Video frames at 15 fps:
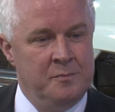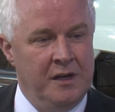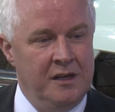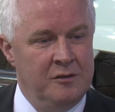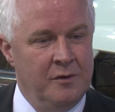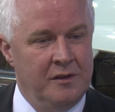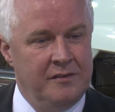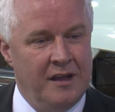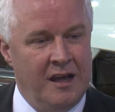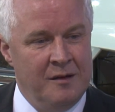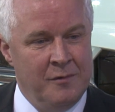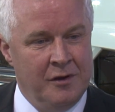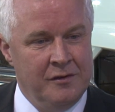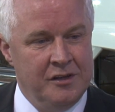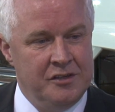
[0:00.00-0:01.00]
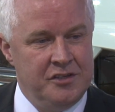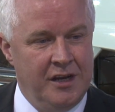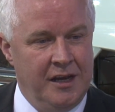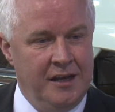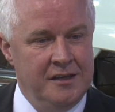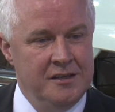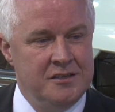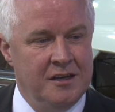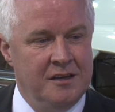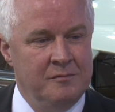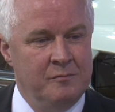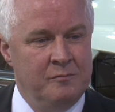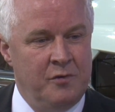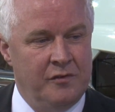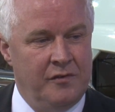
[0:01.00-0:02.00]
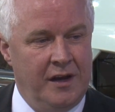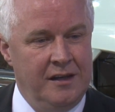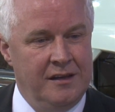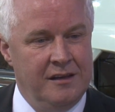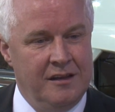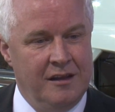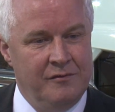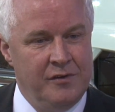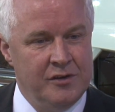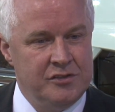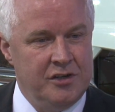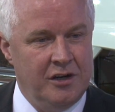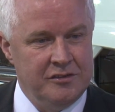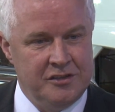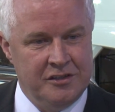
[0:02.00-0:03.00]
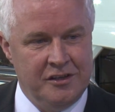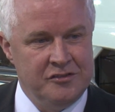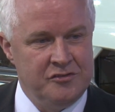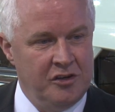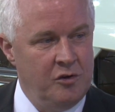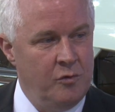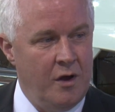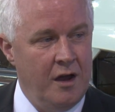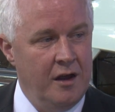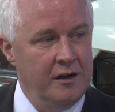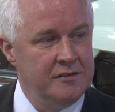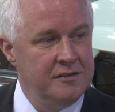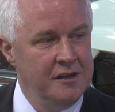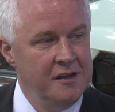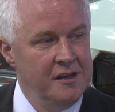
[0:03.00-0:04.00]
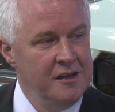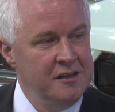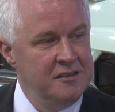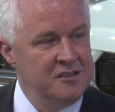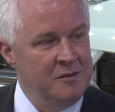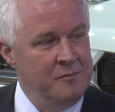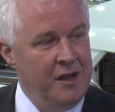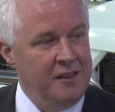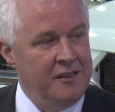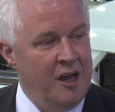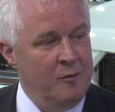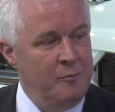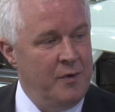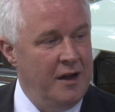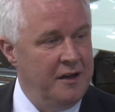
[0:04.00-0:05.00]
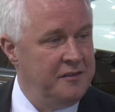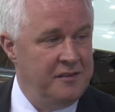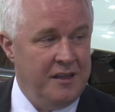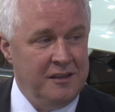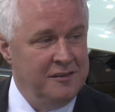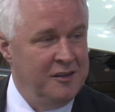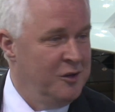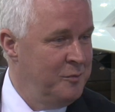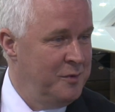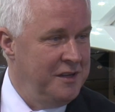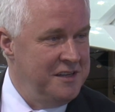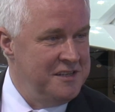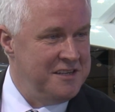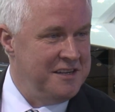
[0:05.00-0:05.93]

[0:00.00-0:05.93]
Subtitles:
to speed with that amount of change and providing the infrastructure that's required to make that path that little bit